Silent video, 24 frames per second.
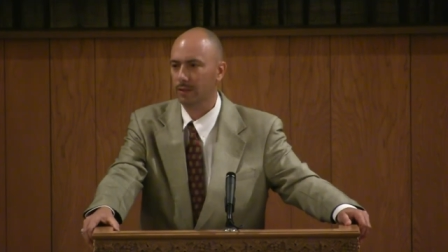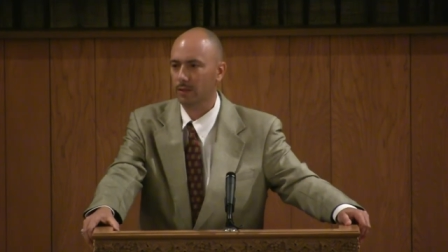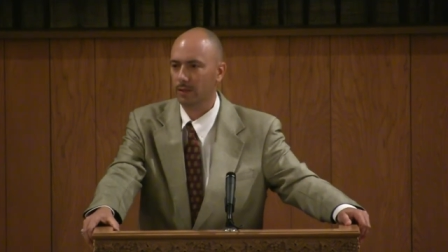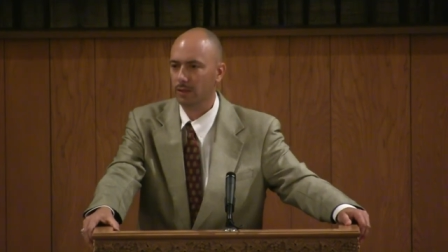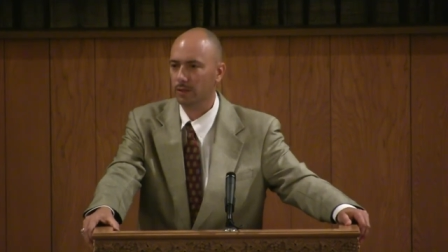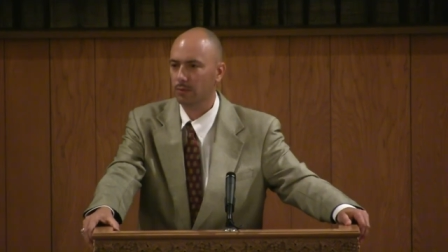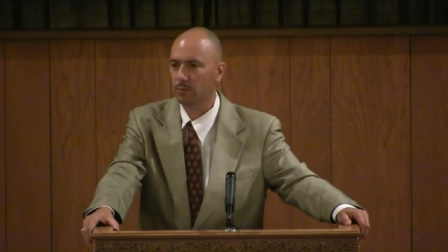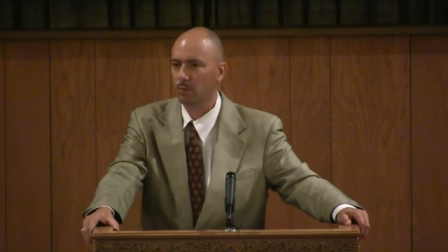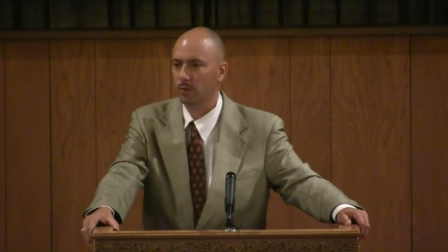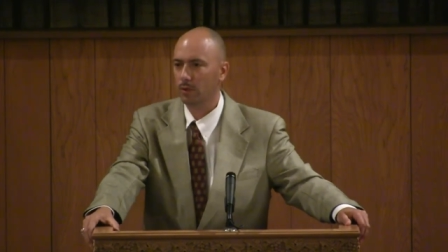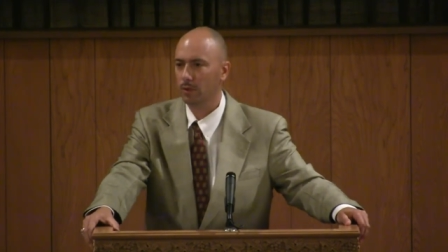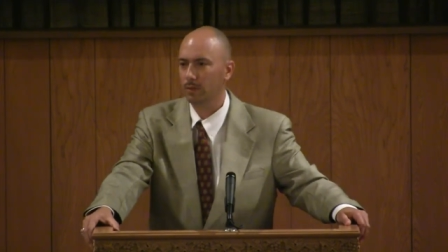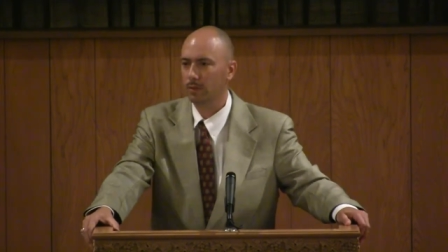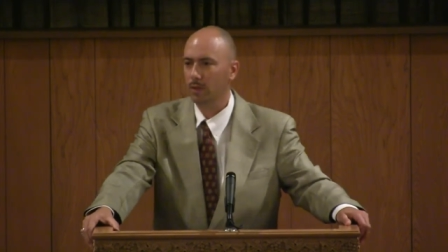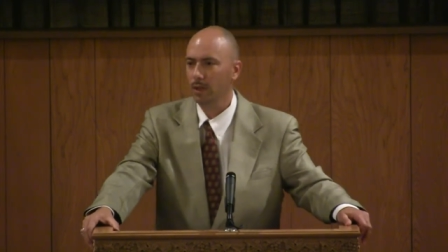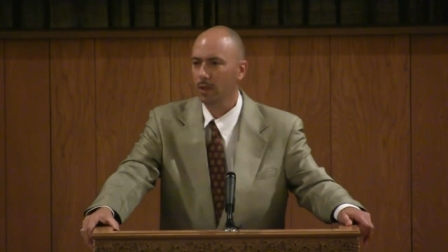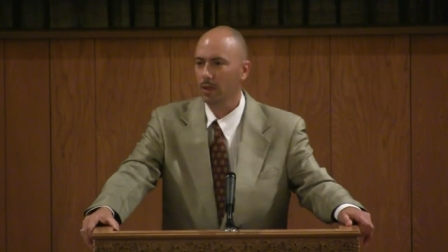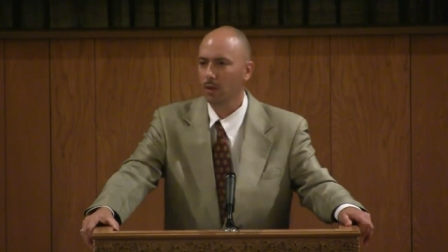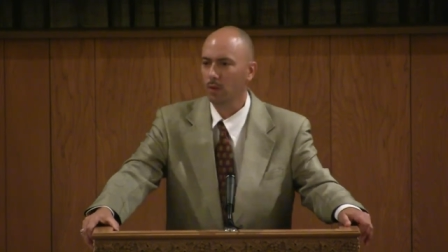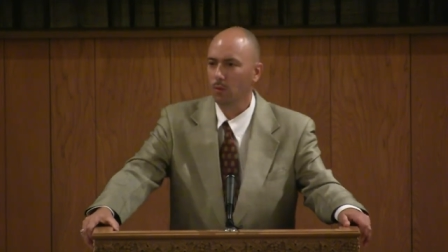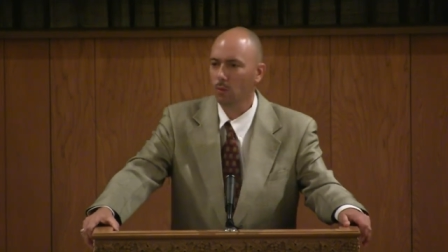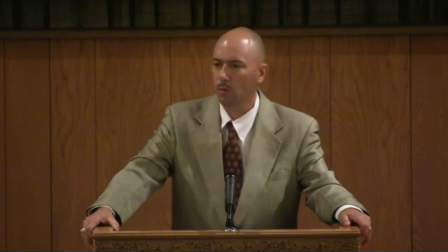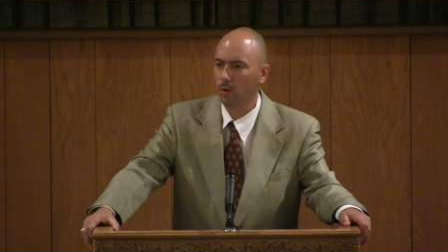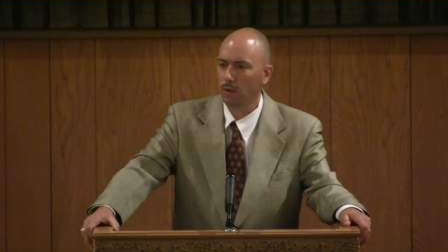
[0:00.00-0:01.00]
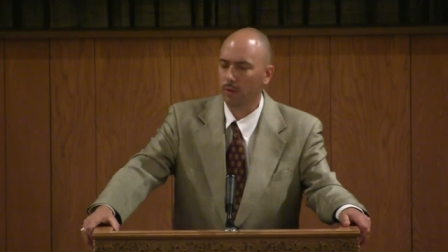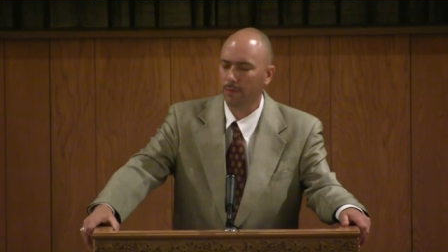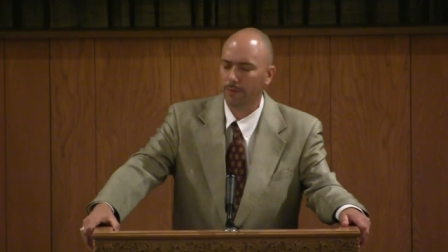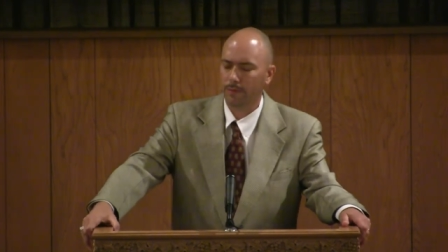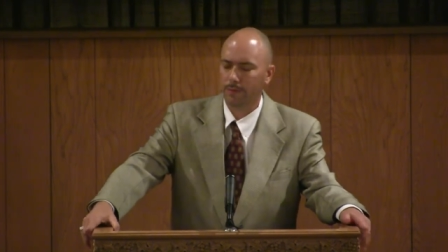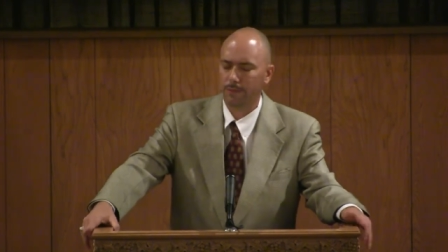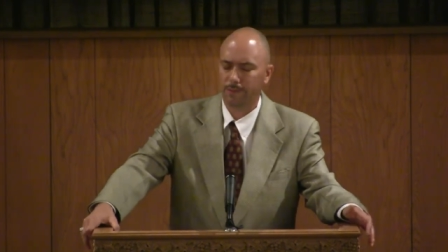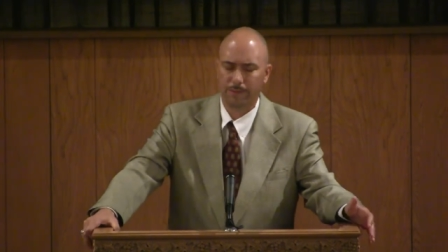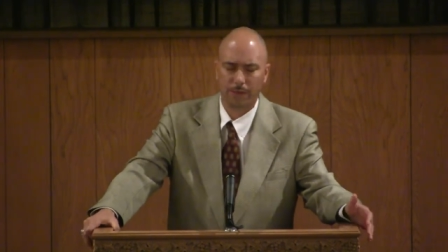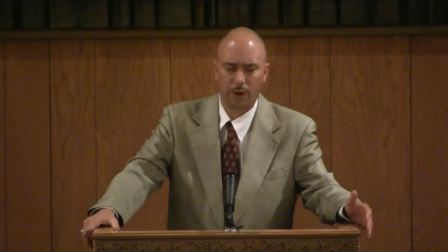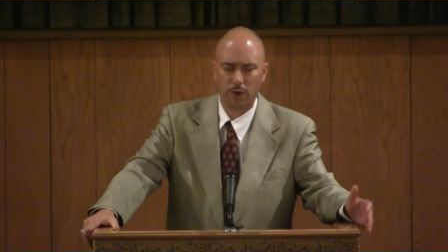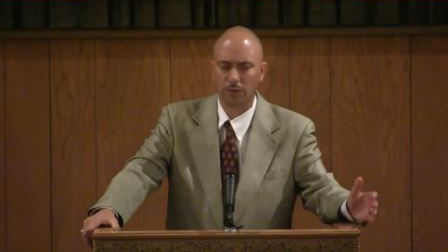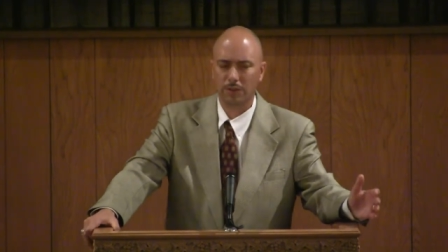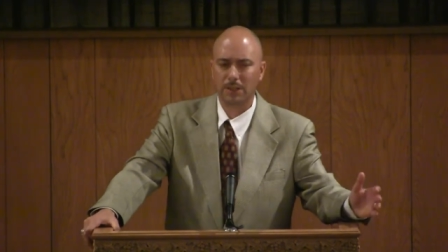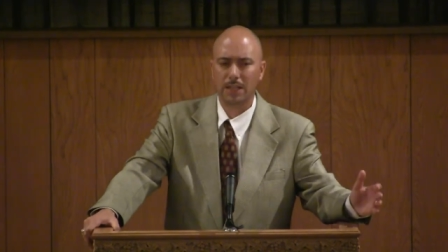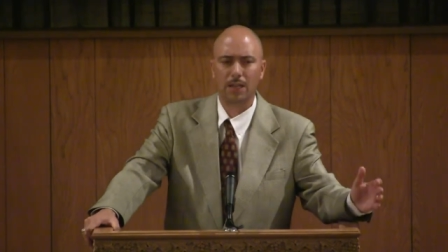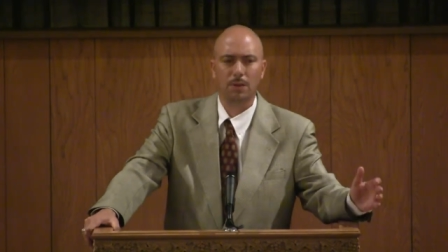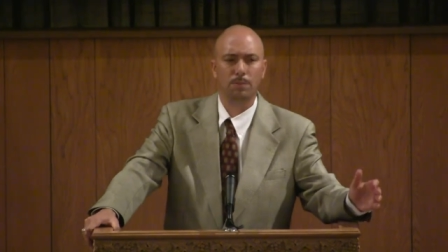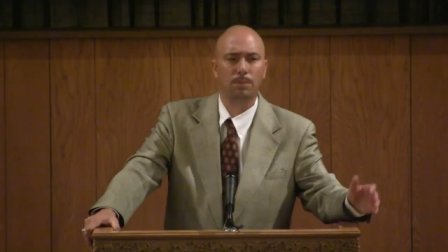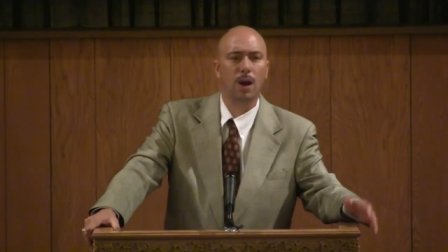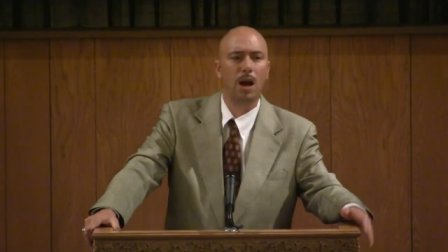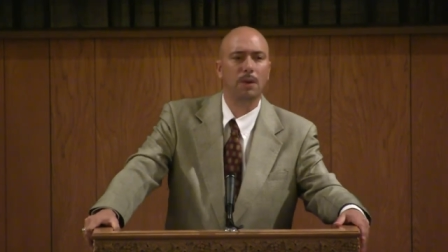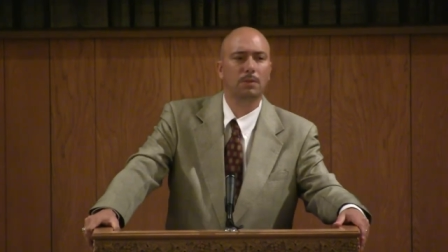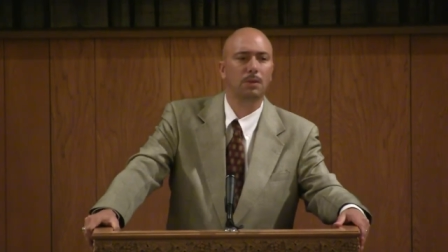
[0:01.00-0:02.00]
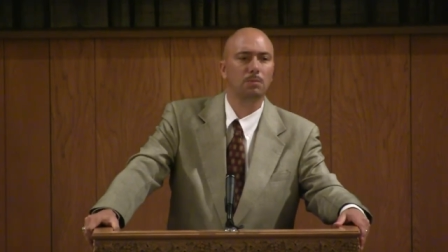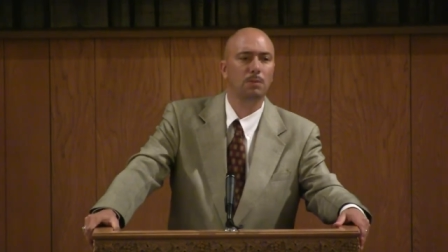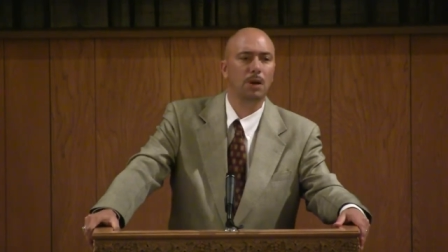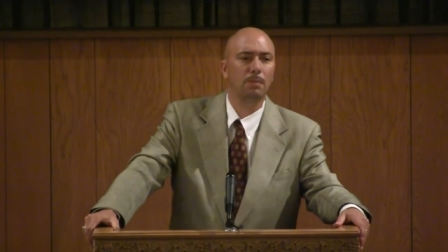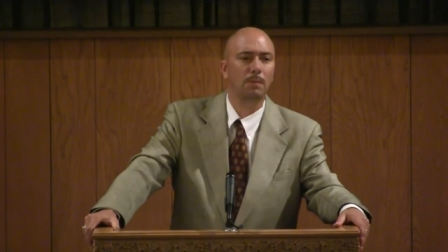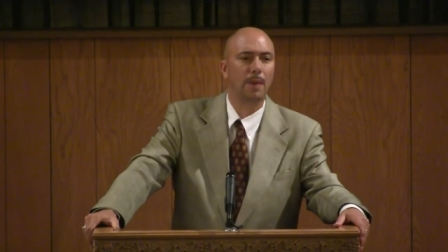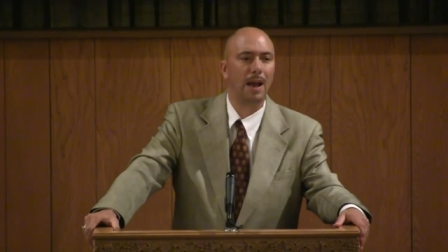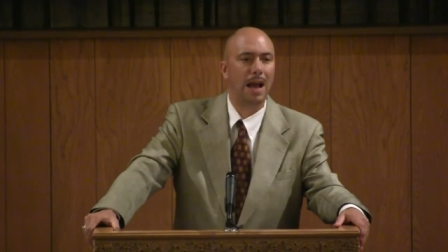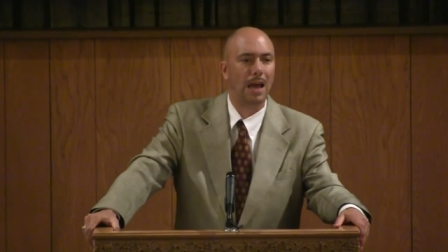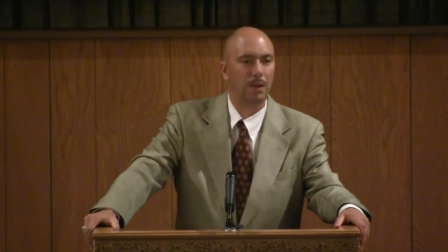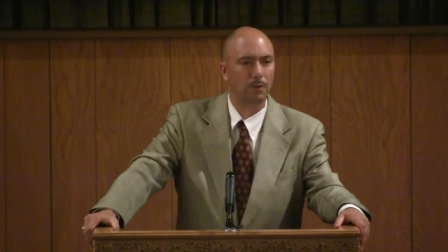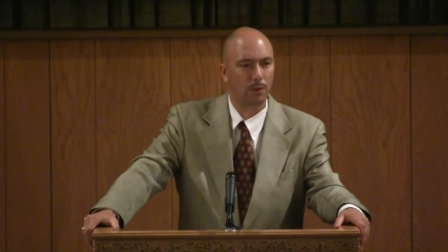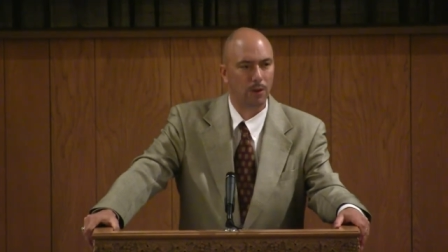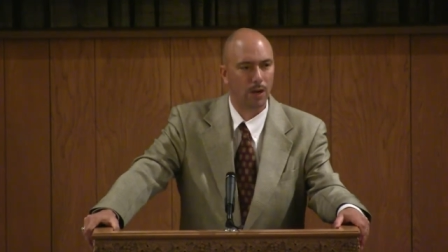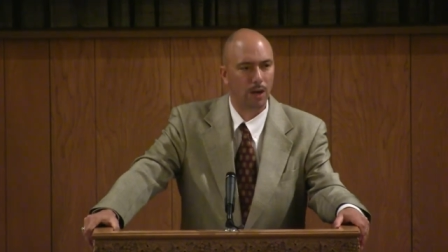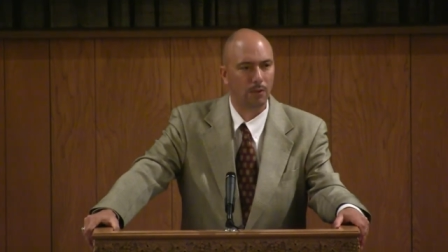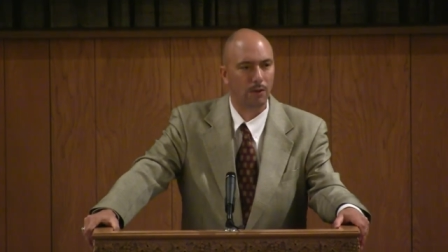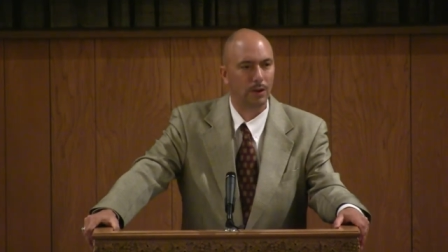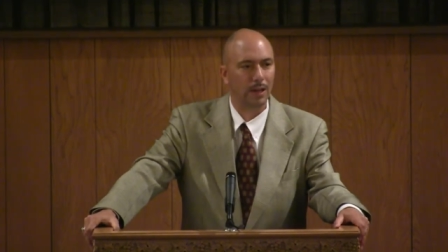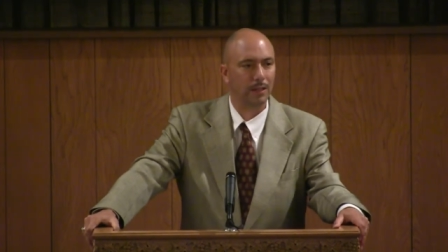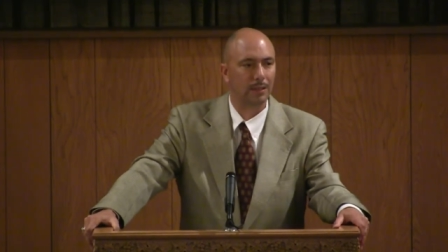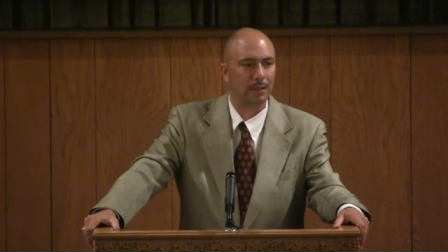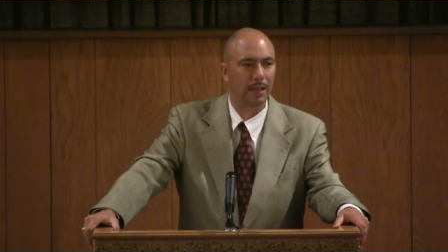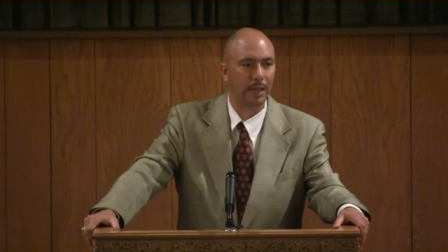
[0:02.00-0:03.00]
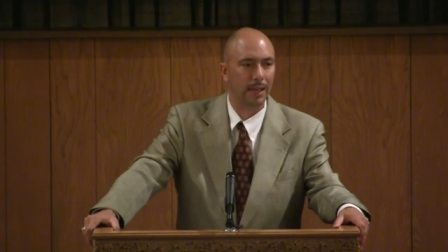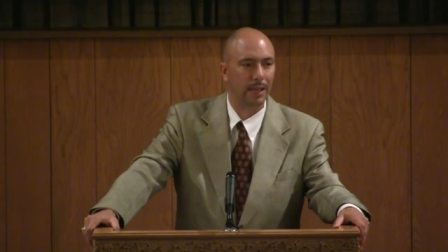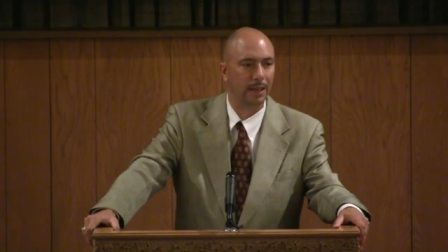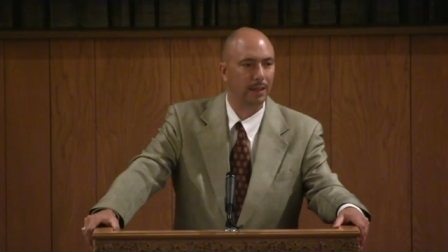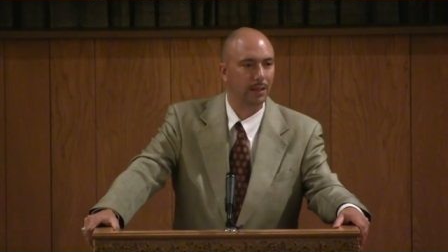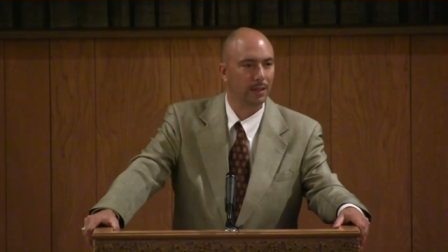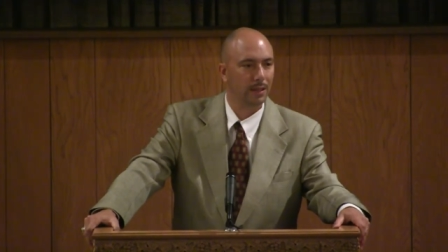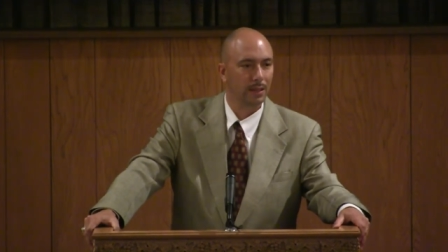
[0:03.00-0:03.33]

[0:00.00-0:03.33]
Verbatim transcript: That's one well, first thing that popped in my mind when I read that.